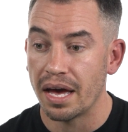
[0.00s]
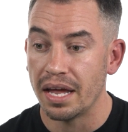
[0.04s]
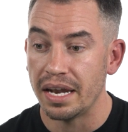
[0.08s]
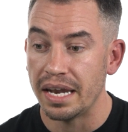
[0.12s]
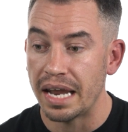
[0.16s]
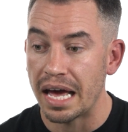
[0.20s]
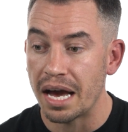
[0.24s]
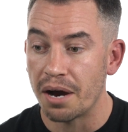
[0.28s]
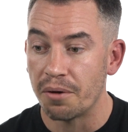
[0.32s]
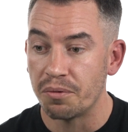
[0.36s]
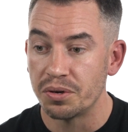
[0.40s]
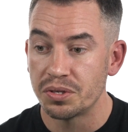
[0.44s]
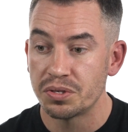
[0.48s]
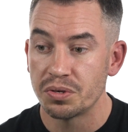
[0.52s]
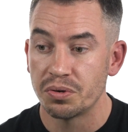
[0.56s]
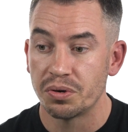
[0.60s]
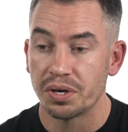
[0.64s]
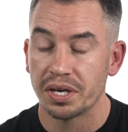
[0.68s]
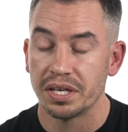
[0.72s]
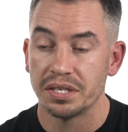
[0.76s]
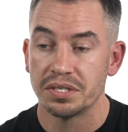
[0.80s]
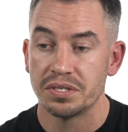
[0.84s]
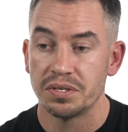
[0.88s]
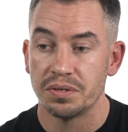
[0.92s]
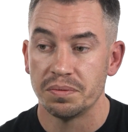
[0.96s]
now we're
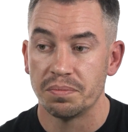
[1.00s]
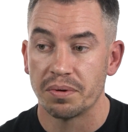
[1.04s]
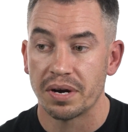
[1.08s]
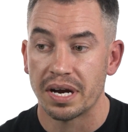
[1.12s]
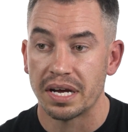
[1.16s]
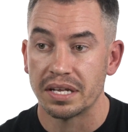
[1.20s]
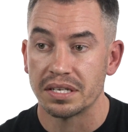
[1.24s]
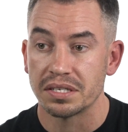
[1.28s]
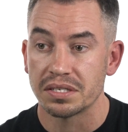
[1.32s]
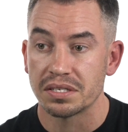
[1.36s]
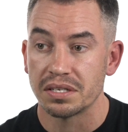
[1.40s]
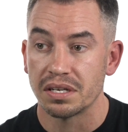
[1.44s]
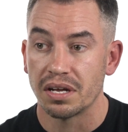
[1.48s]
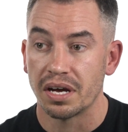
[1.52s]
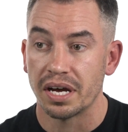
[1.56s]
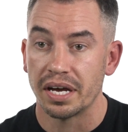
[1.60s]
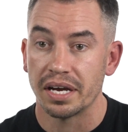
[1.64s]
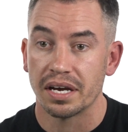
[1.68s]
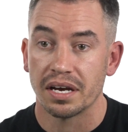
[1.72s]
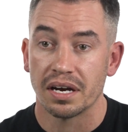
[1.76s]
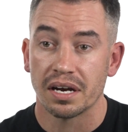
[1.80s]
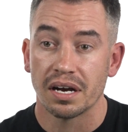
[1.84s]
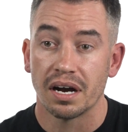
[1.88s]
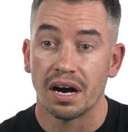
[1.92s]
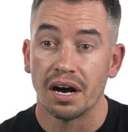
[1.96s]
talking to brands
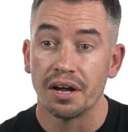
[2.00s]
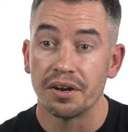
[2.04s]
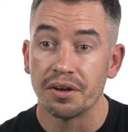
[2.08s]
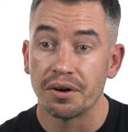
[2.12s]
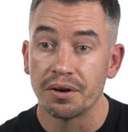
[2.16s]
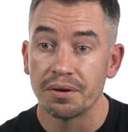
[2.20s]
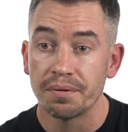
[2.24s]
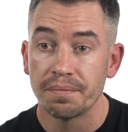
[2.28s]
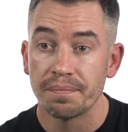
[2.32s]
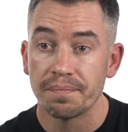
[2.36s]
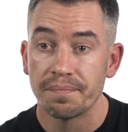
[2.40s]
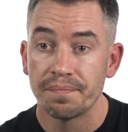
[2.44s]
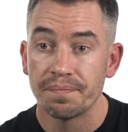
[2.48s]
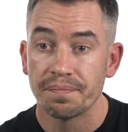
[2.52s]
like Ocado.